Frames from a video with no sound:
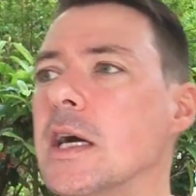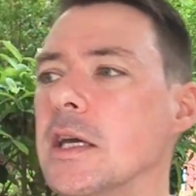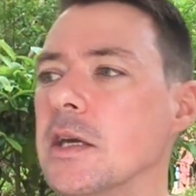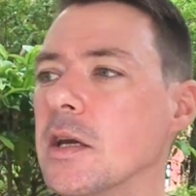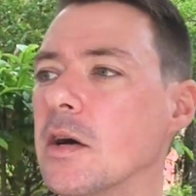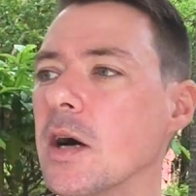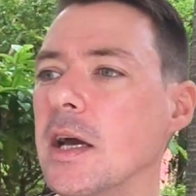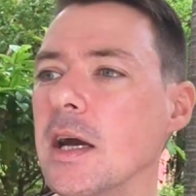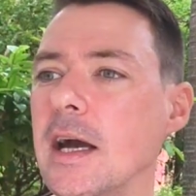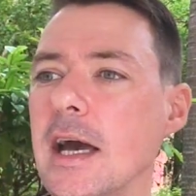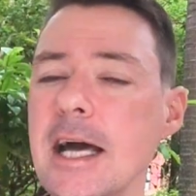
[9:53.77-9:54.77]
you know,
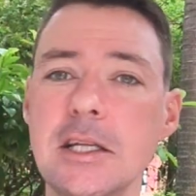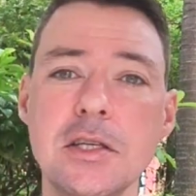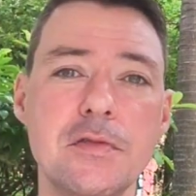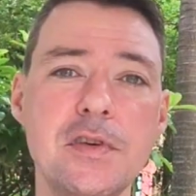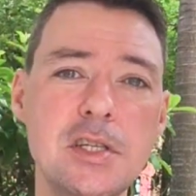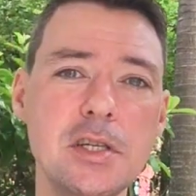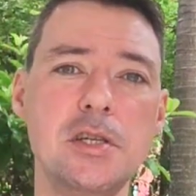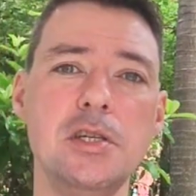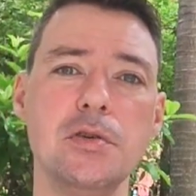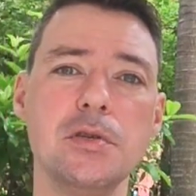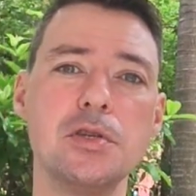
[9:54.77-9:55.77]
I had this physics
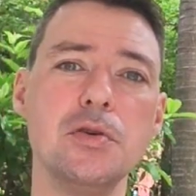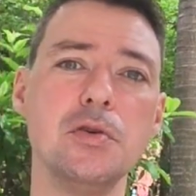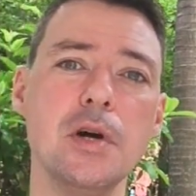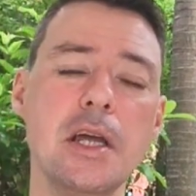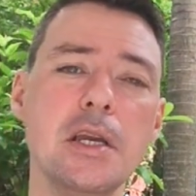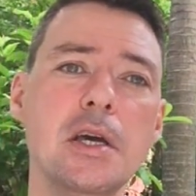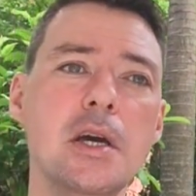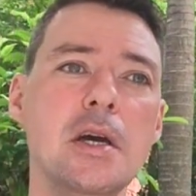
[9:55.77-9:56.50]
teacher in school, and